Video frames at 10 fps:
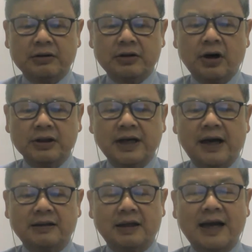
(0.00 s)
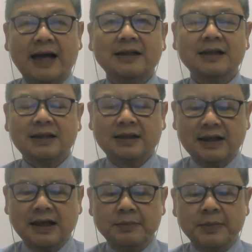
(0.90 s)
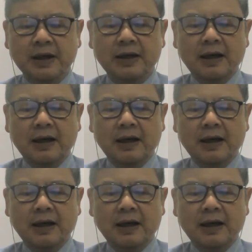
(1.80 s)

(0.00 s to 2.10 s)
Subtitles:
contact the Catalyst team,